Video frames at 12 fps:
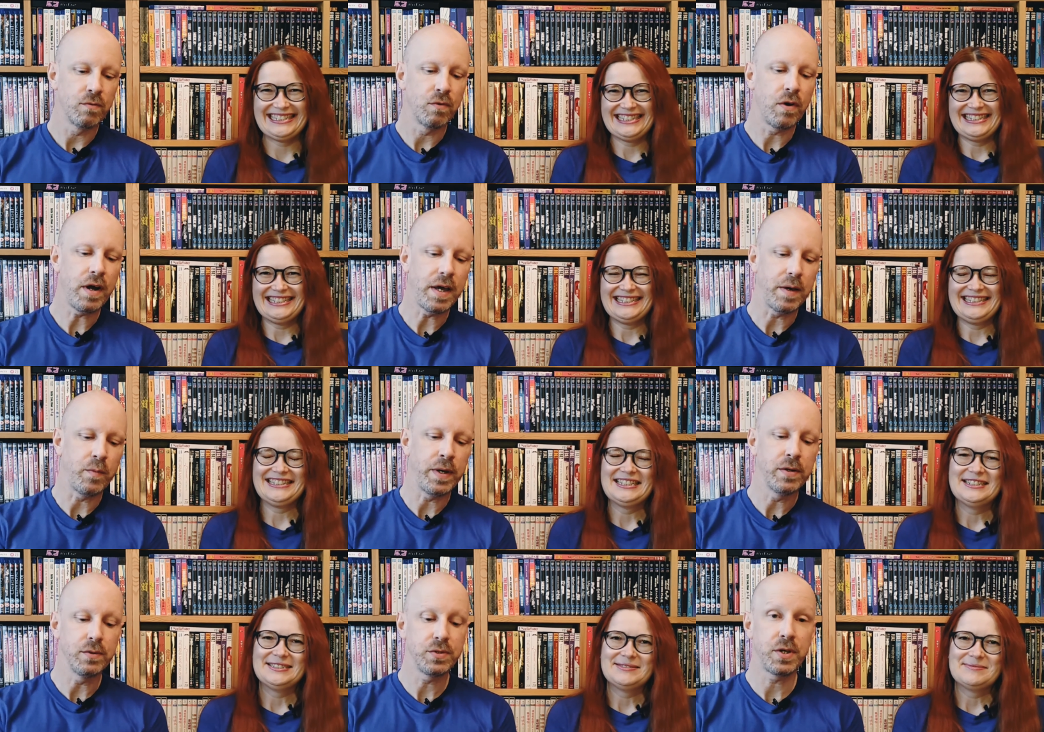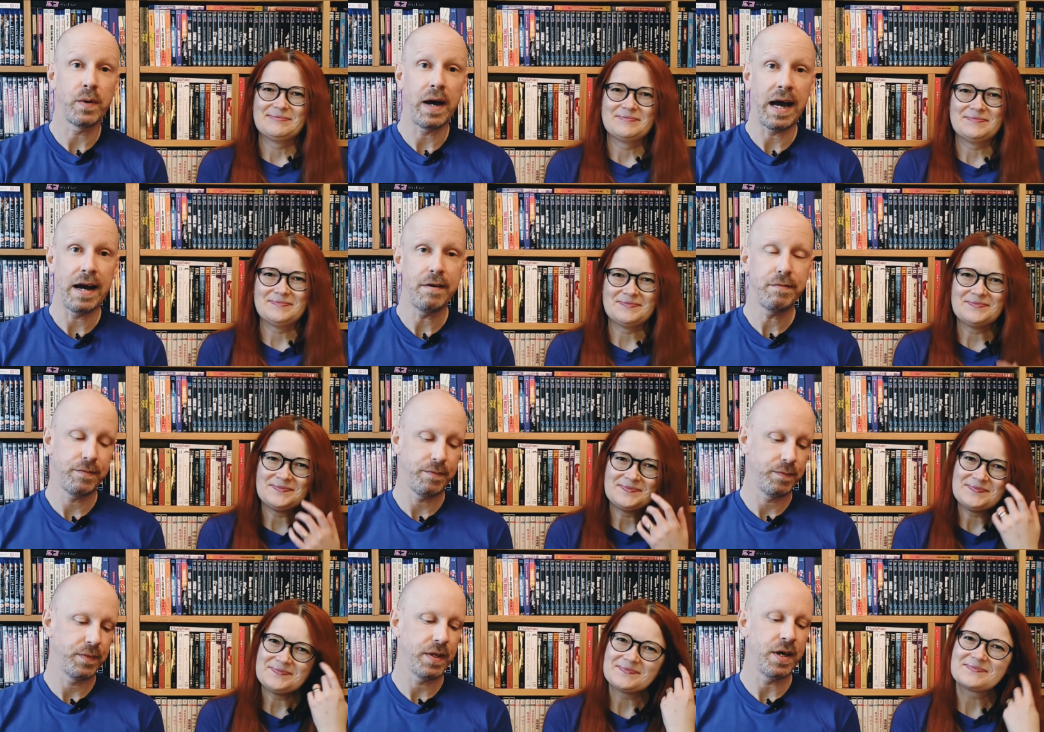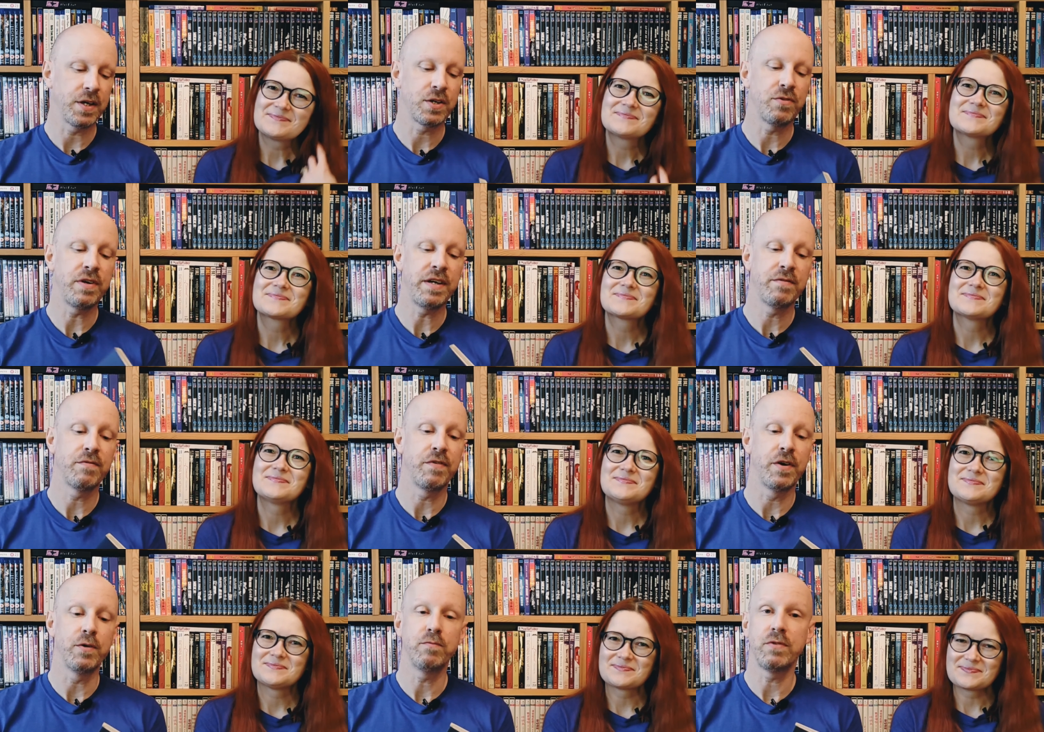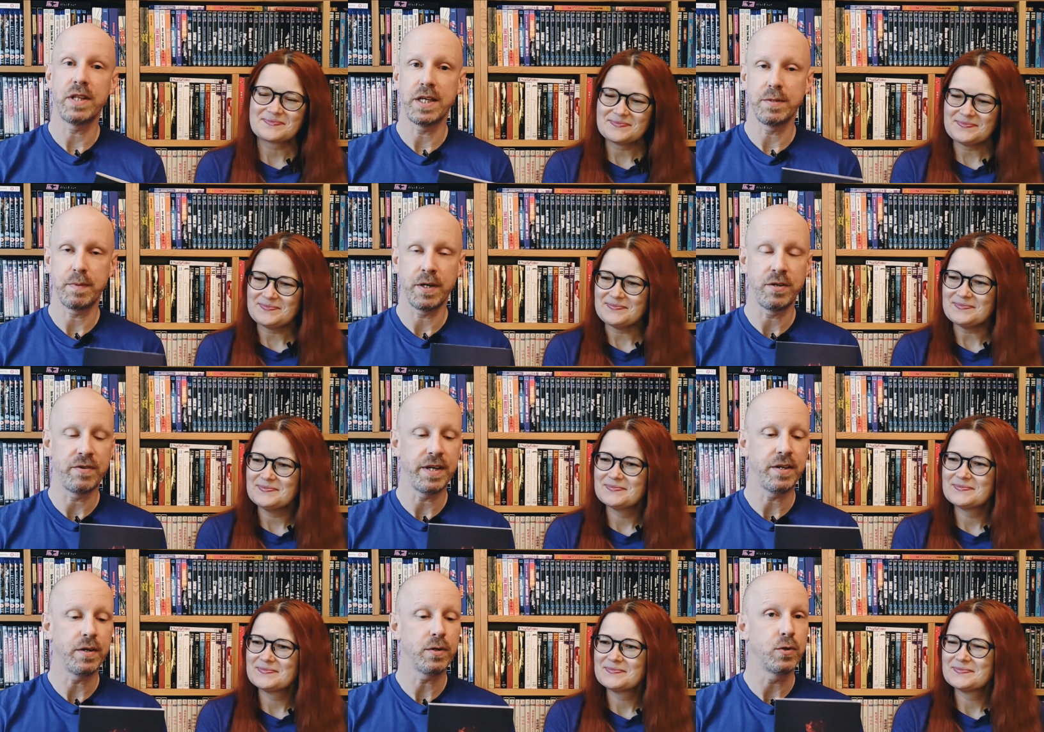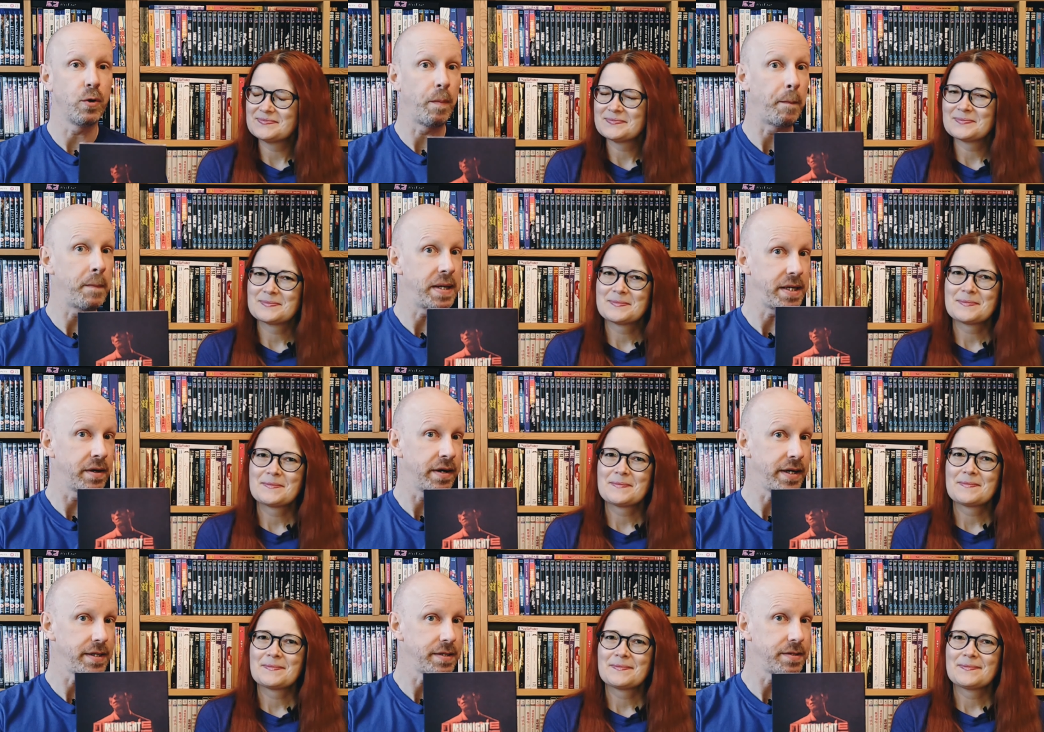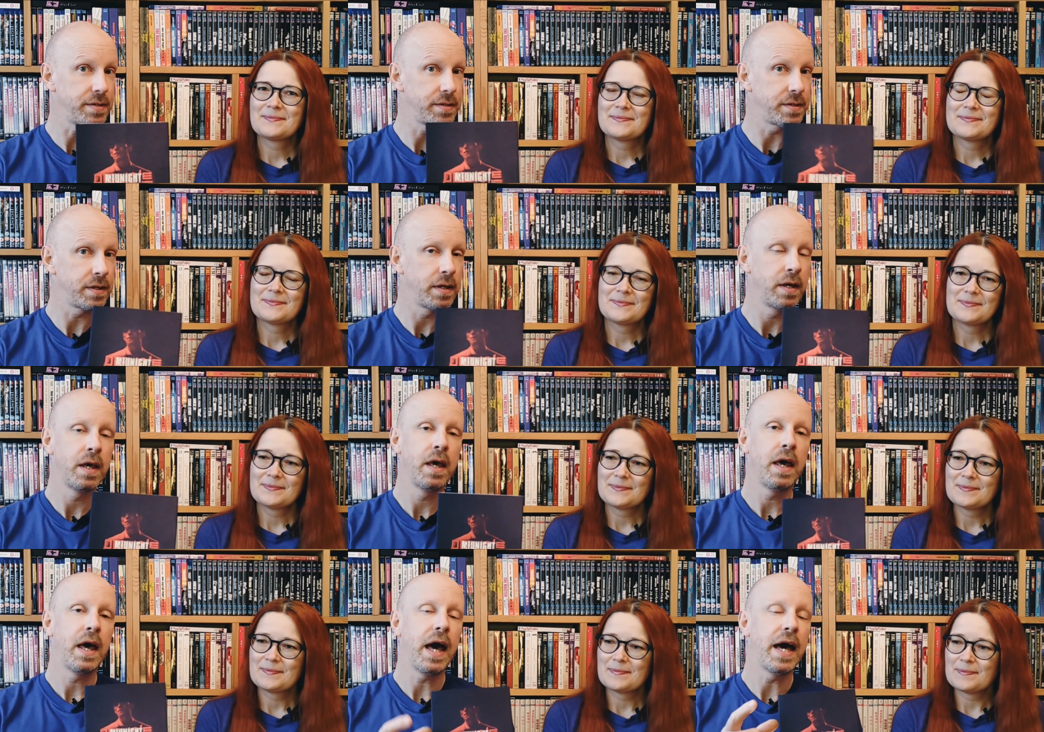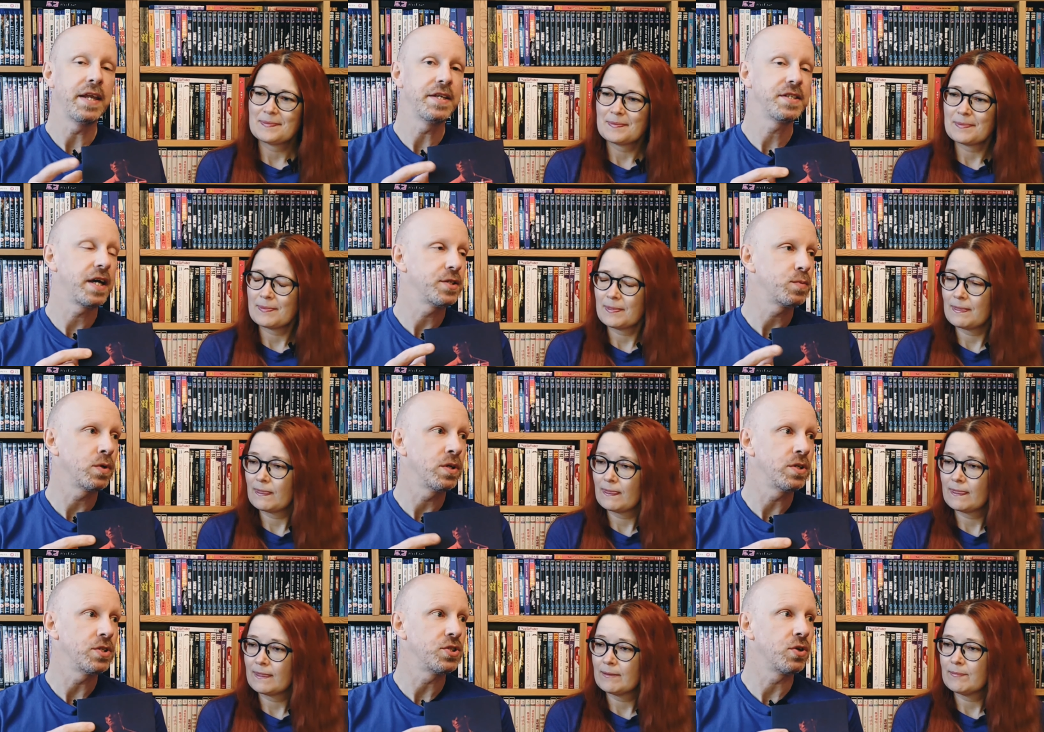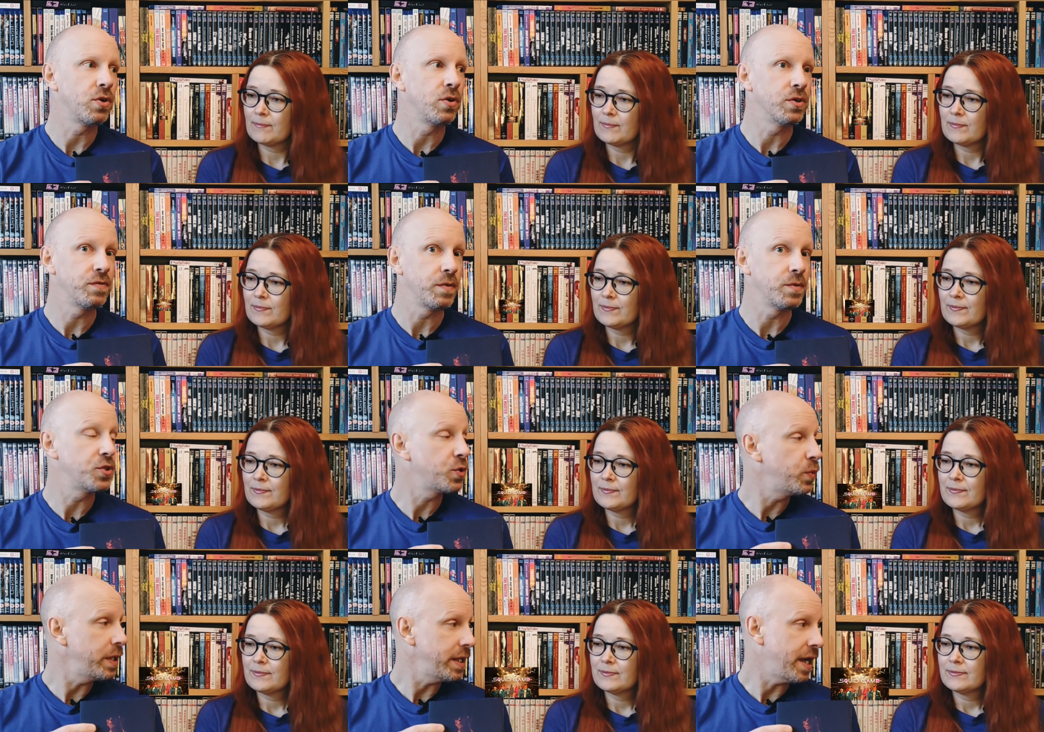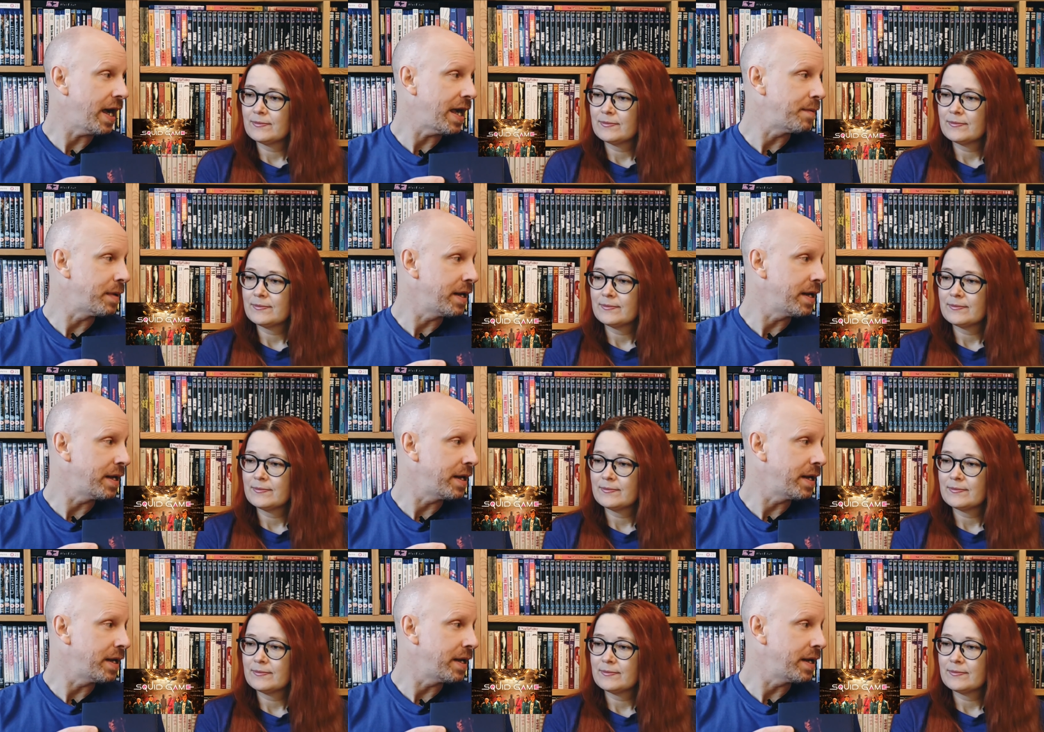Speaker 1: Right, we also have a Korean film released by Eureka called Midnight and this has one of the stars from the Squid Game in